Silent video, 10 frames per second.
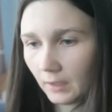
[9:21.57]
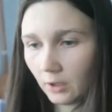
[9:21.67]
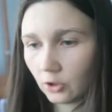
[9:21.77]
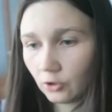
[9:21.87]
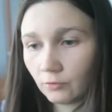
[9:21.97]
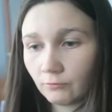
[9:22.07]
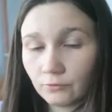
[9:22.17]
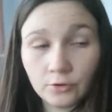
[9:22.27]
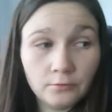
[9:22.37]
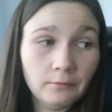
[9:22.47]
I'll go
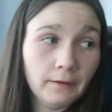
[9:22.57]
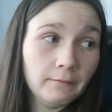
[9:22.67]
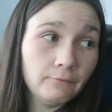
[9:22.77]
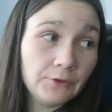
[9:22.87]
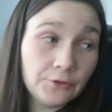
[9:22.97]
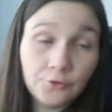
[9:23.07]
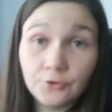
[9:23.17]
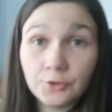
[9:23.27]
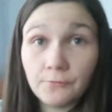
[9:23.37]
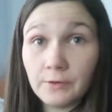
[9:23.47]
do a
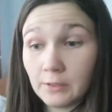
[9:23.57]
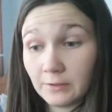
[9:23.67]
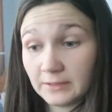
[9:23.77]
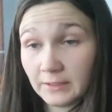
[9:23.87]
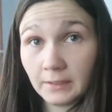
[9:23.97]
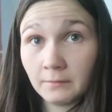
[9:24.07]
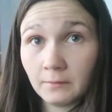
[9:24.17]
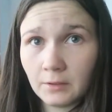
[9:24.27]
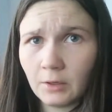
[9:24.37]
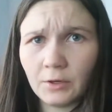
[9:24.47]
YouTube video
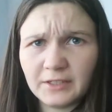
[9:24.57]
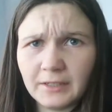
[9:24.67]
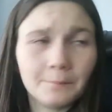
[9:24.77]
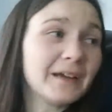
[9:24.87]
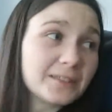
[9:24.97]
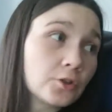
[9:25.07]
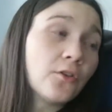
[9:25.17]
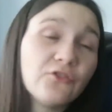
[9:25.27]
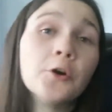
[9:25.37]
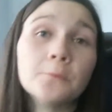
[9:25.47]
idea. Basically, I
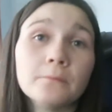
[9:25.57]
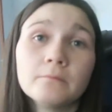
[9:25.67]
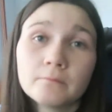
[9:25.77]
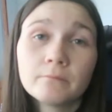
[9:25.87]
got film